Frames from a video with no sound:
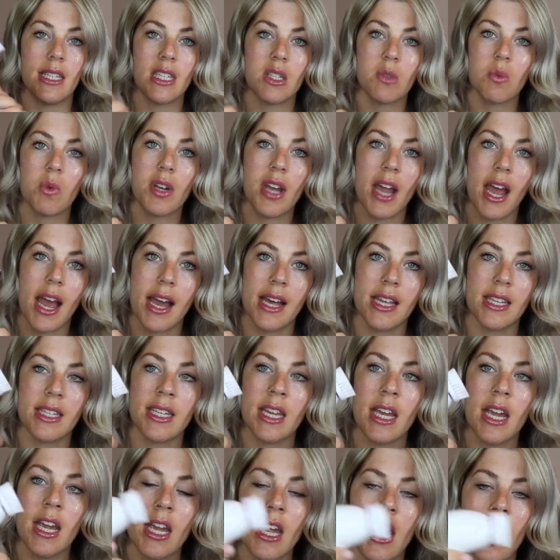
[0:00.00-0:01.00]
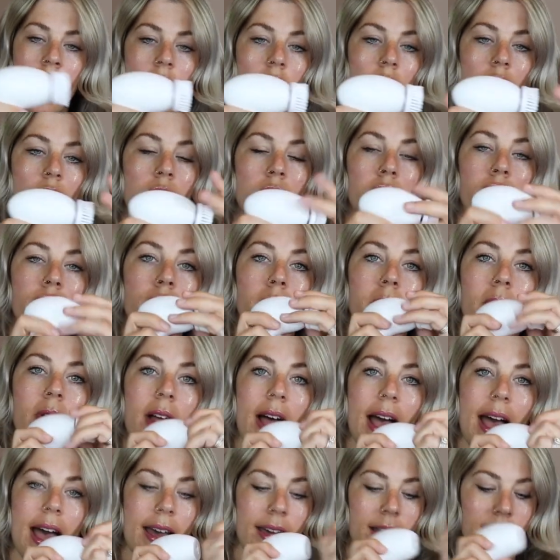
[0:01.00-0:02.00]
this one has a removable
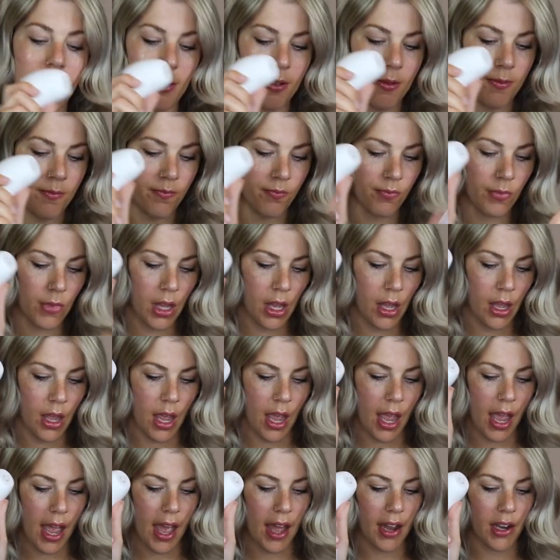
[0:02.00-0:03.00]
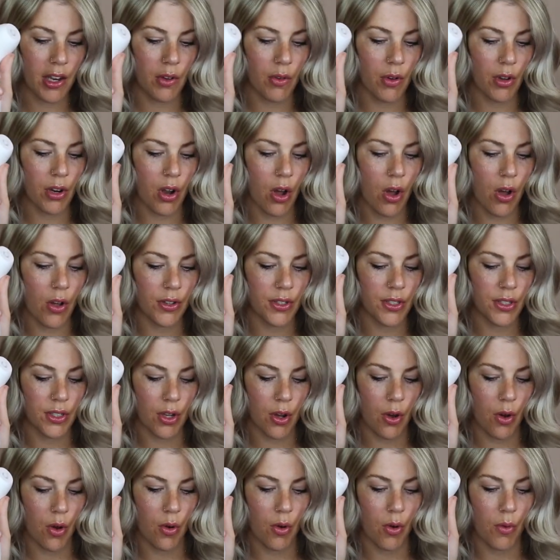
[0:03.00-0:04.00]
head and you can
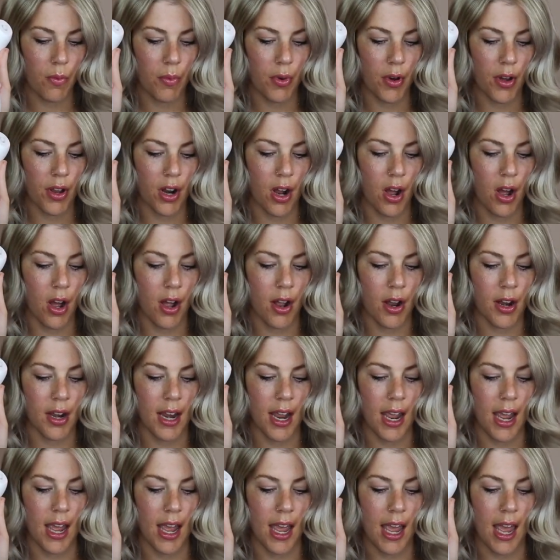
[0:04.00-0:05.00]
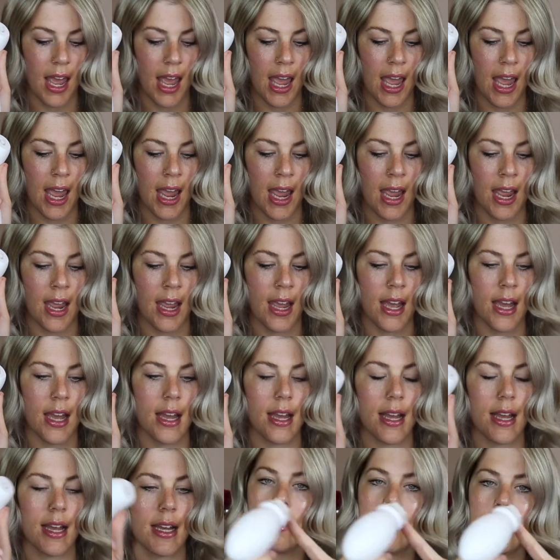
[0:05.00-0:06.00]
also put on a
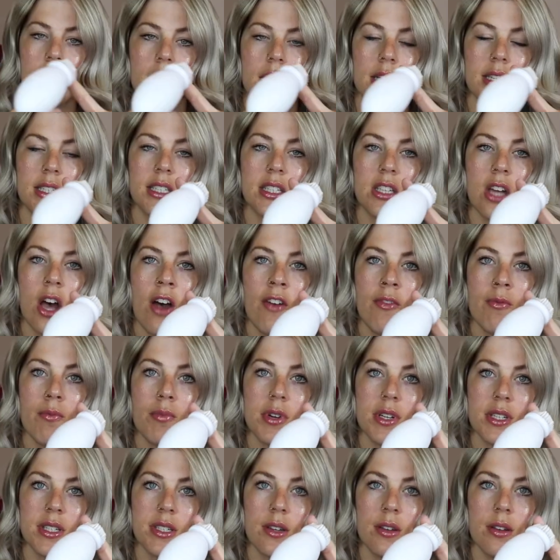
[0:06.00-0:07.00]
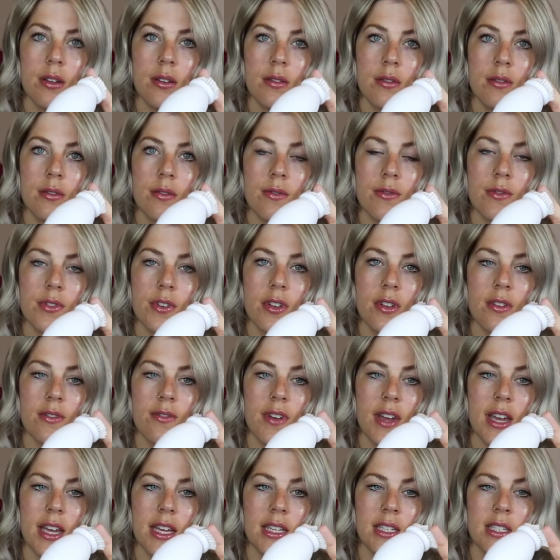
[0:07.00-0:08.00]
soft bristle for the
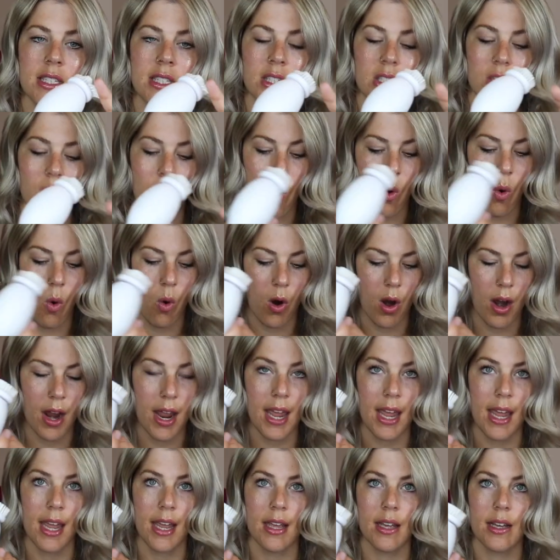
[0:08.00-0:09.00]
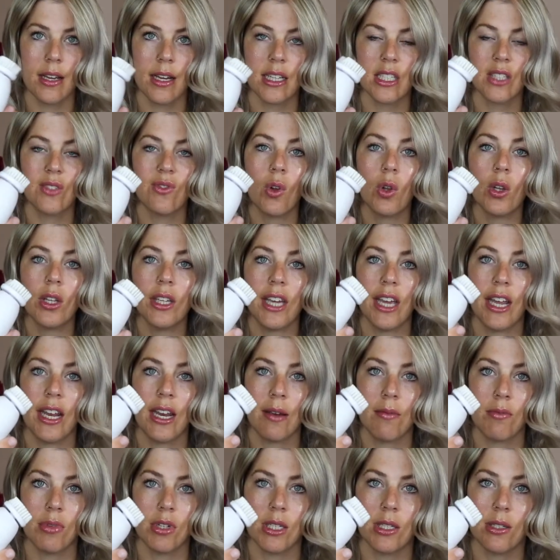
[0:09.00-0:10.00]
face or a
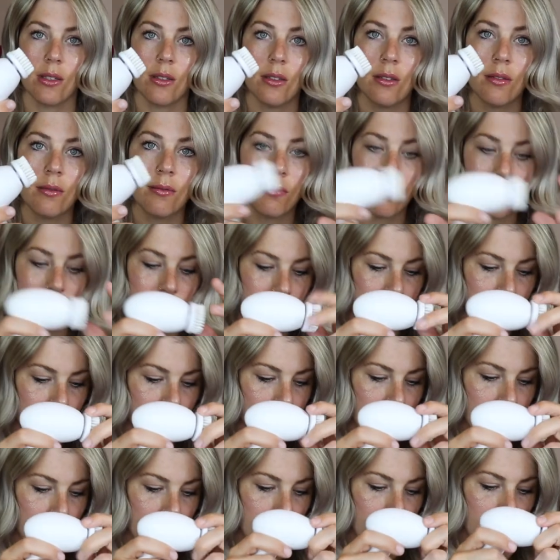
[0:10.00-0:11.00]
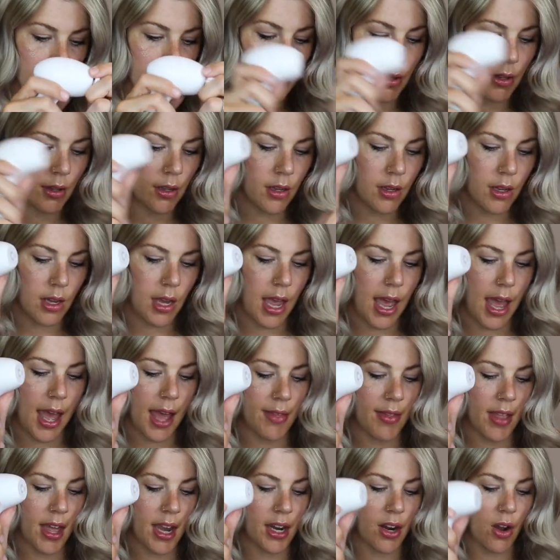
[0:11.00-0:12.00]
exfoliating bristle
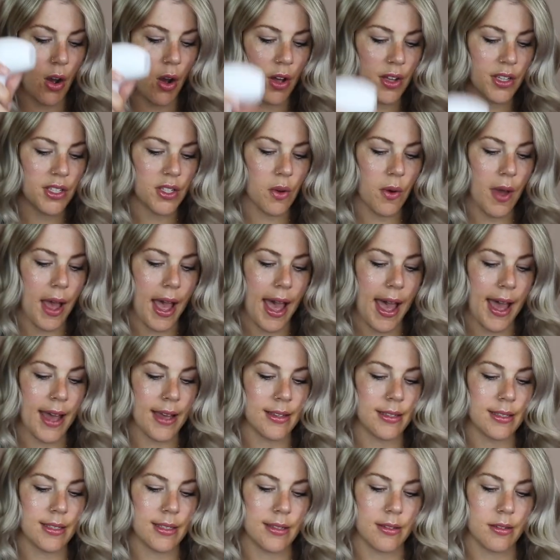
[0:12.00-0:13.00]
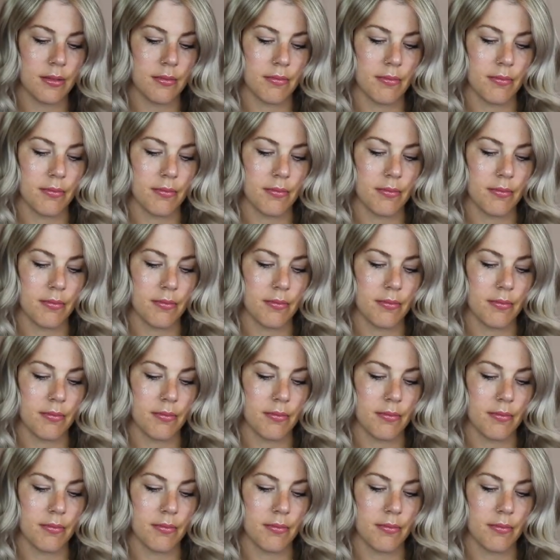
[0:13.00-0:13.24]
and then it also has